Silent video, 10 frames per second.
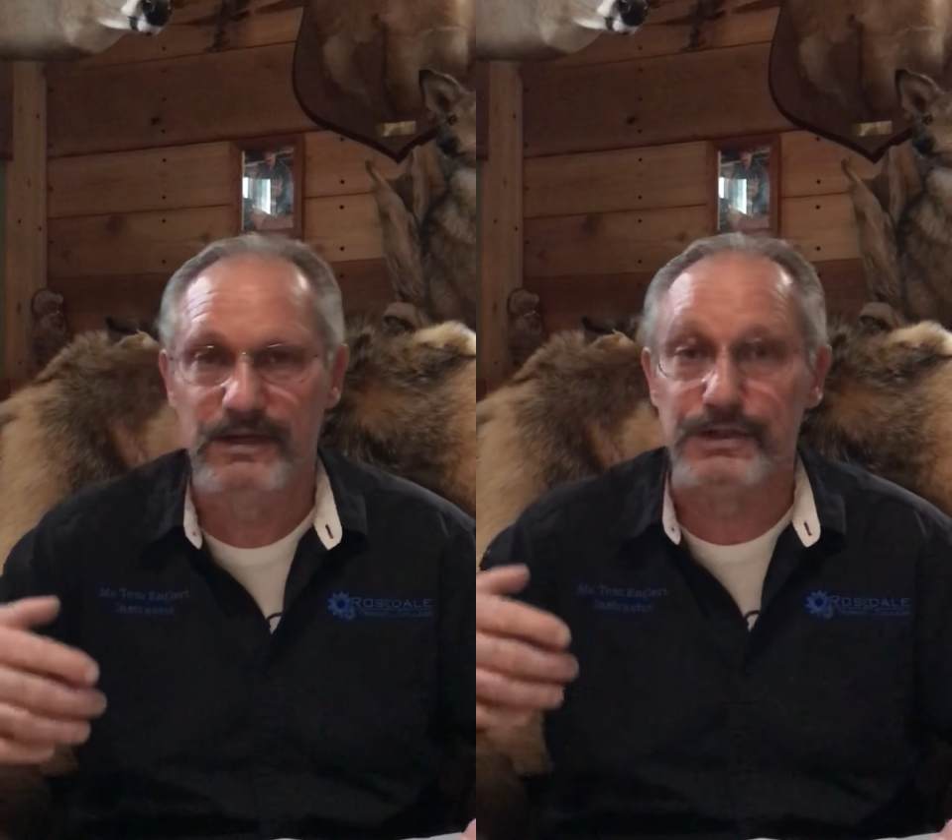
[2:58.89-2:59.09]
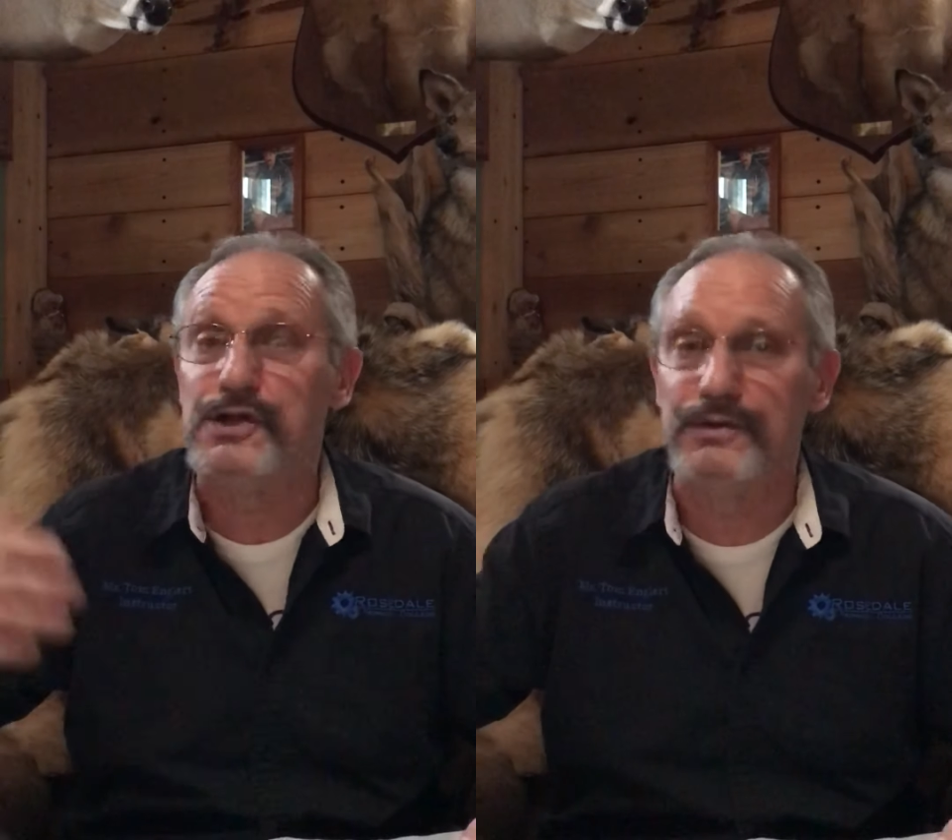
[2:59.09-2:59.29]

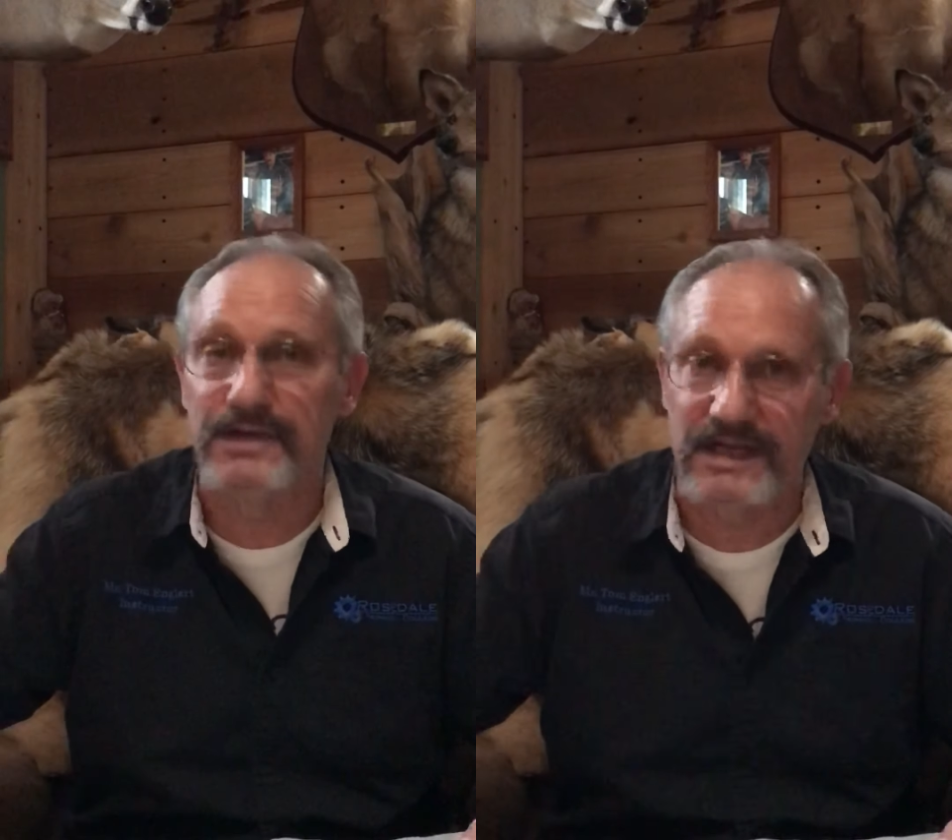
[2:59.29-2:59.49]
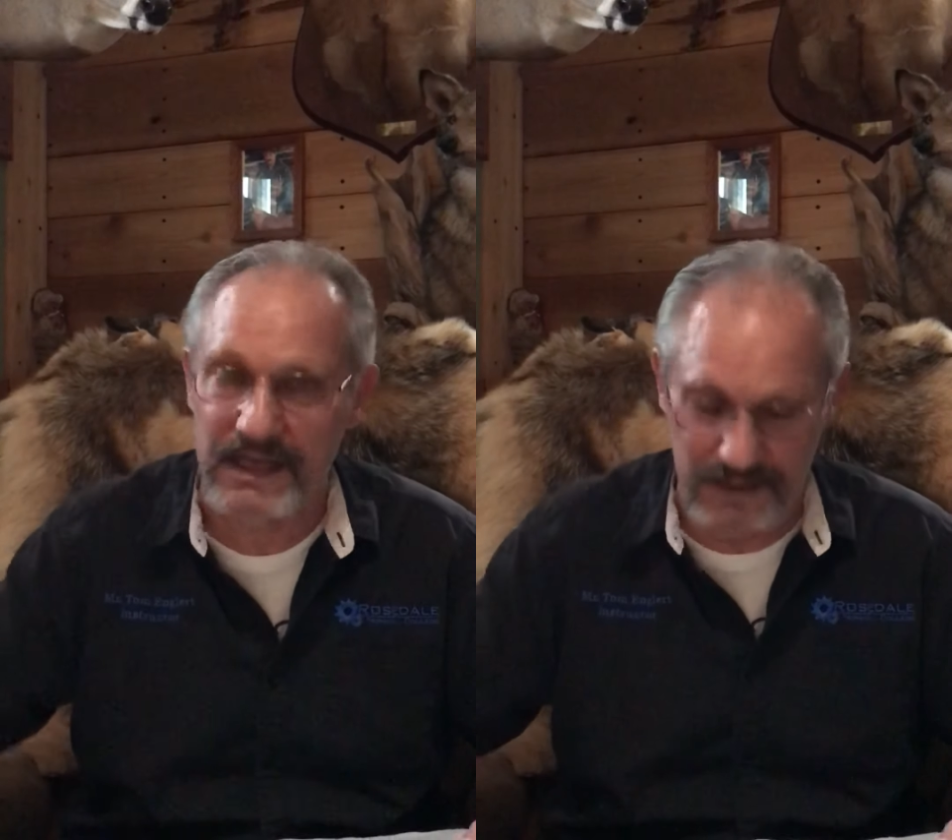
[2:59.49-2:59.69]

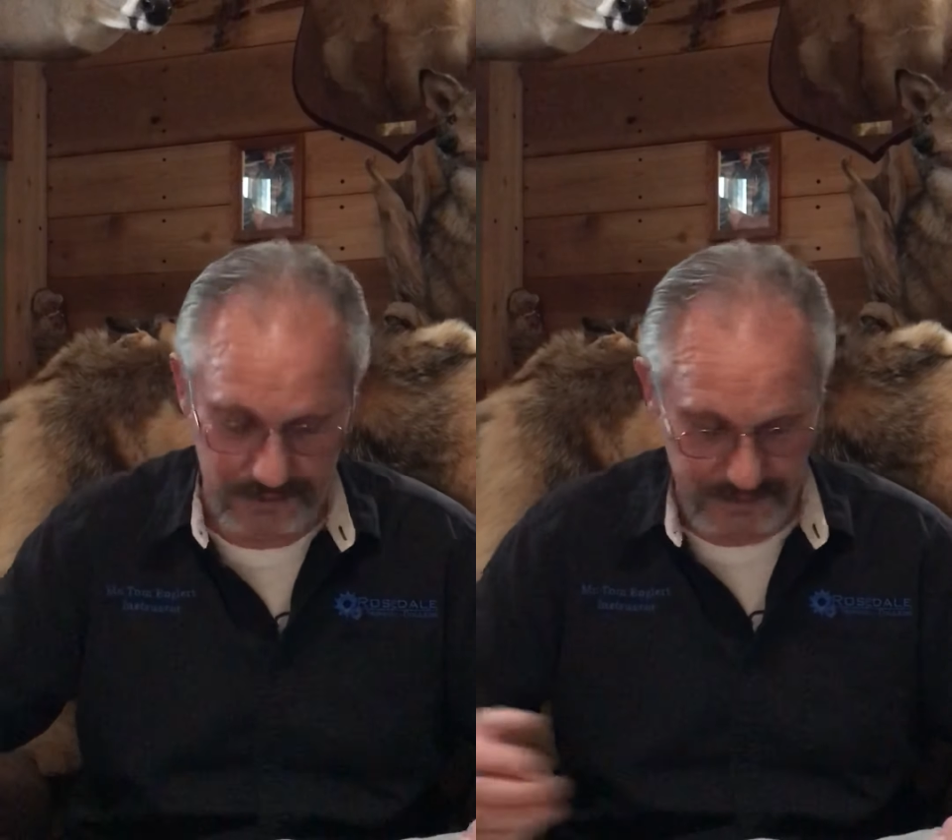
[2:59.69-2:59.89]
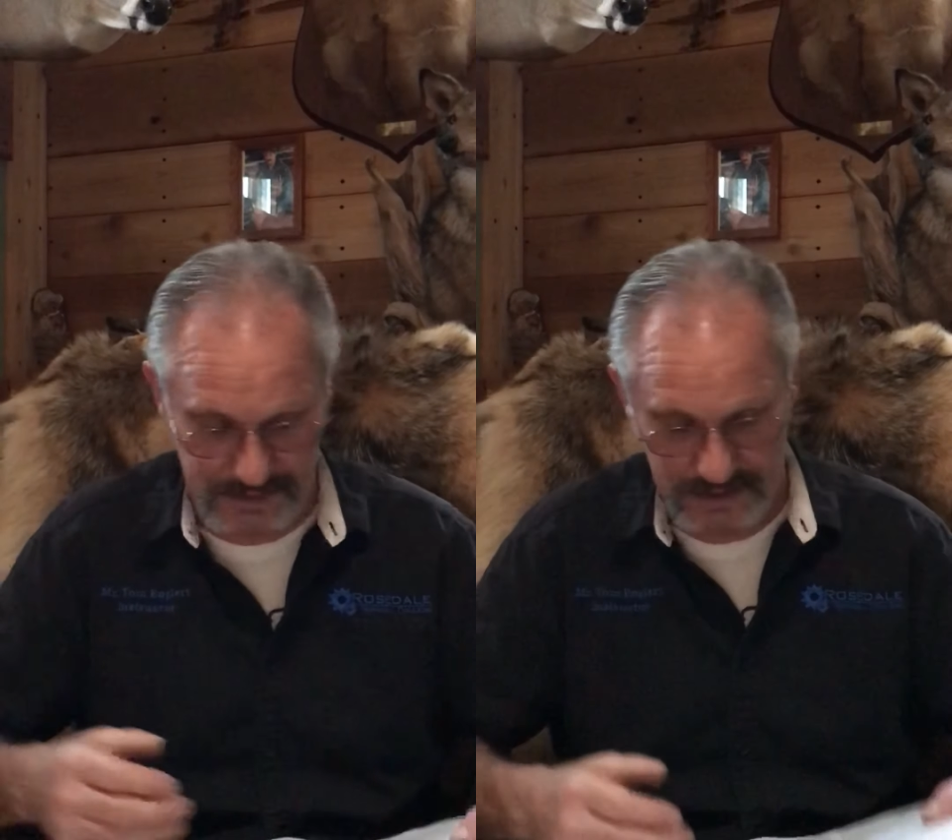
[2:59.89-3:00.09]
unit
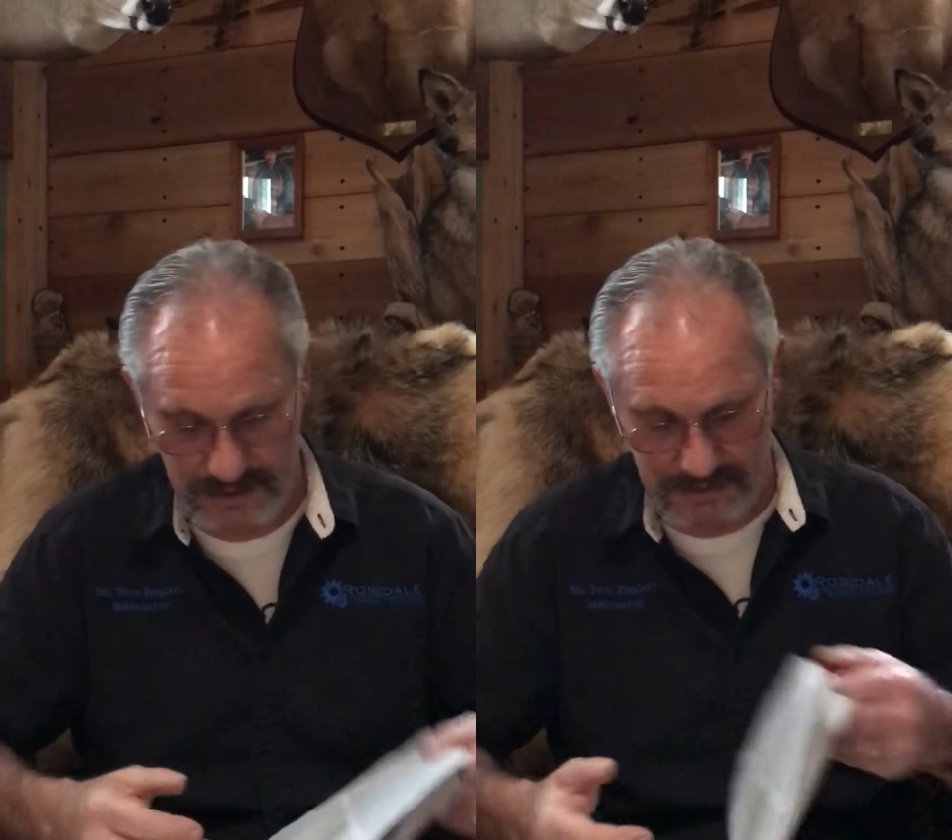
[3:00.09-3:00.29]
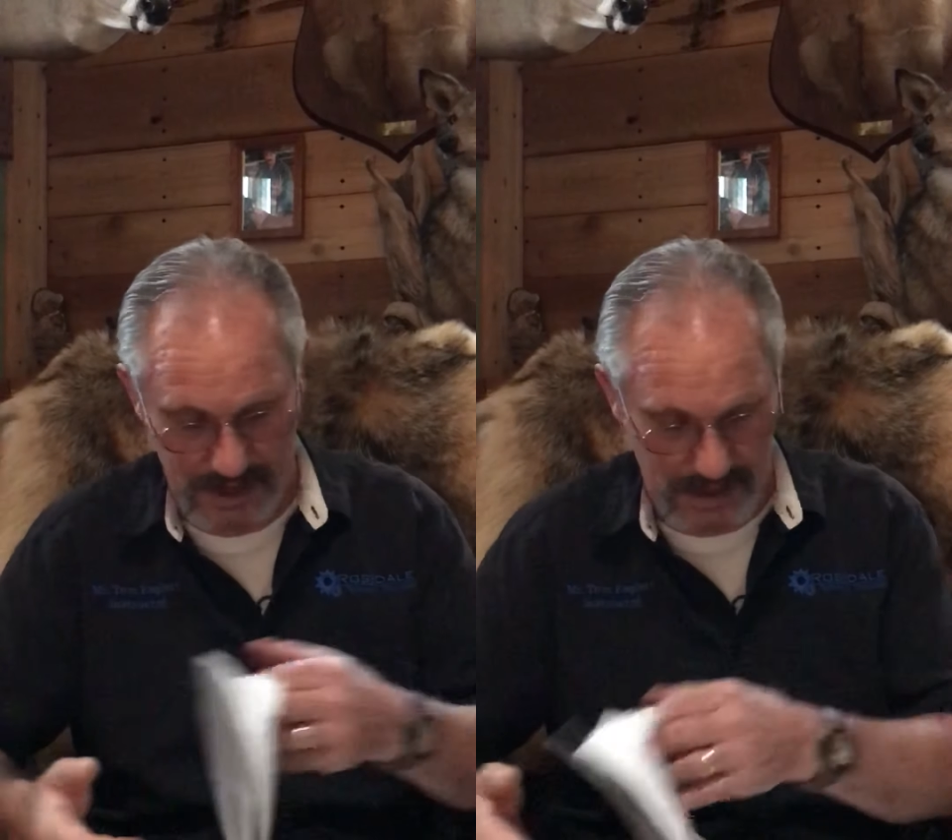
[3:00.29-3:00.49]
heaters,
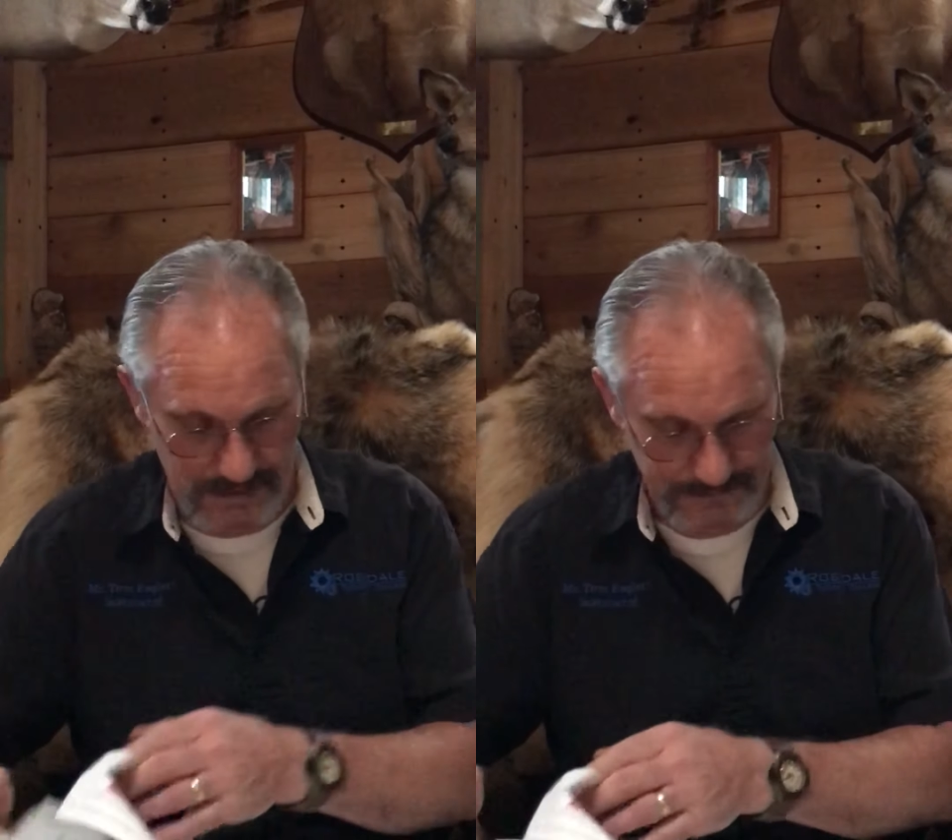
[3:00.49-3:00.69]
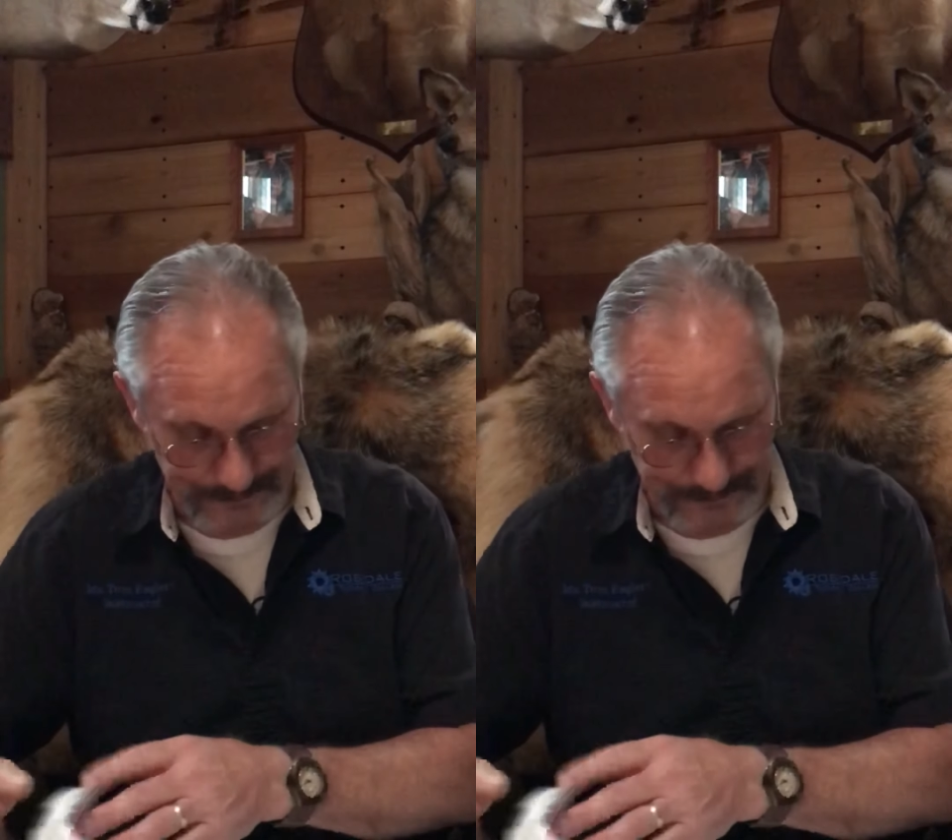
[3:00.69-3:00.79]
okay?